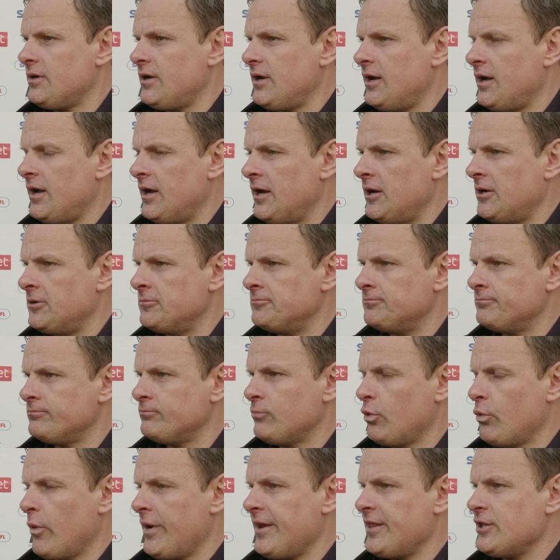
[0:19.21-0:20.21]
Um,
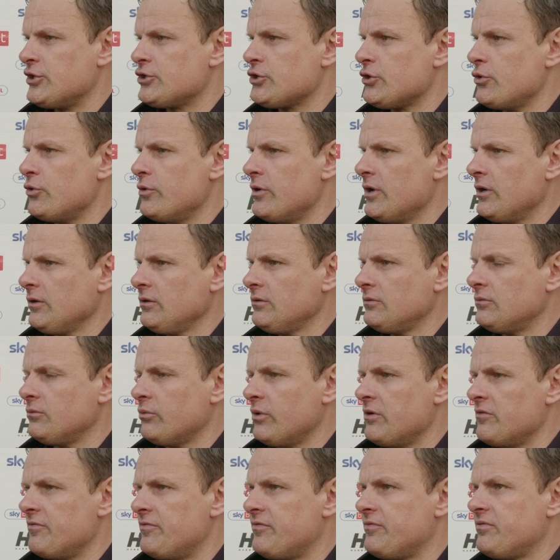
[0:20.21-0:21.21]
we're winning 2-0
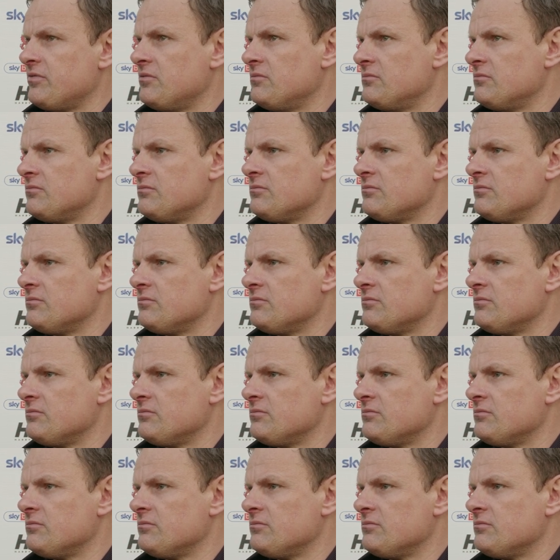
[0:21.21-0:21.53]
with